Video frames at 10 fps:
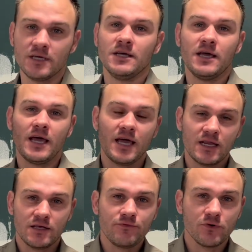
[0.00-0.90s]
and
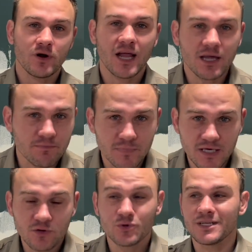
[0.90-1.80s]
if you're like
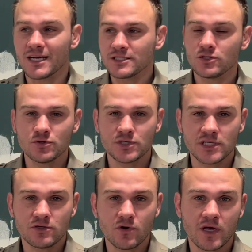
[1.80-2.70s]
me who doesn't do
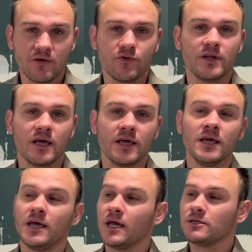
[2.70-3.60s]
sheetrock every day,
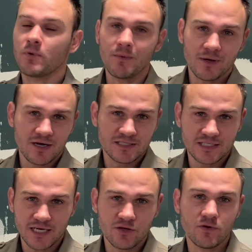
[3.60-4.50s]
it's probably going to
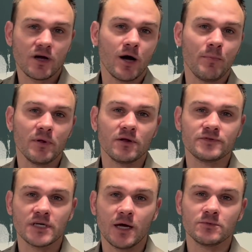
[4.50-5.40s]
take you a couple of
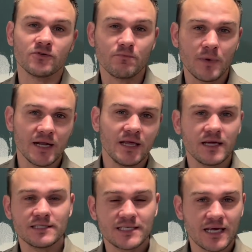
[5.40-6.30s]
times of mudding
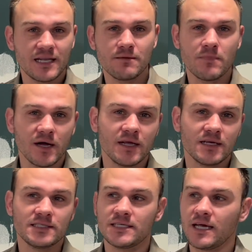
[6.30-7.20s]
and
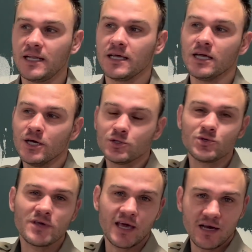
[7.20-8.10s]
sanding to
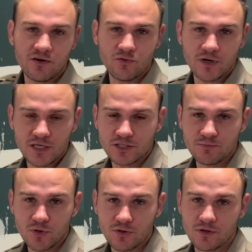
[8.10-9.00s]
get it really
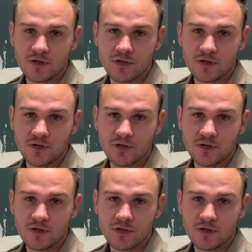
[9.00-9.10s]
smooth.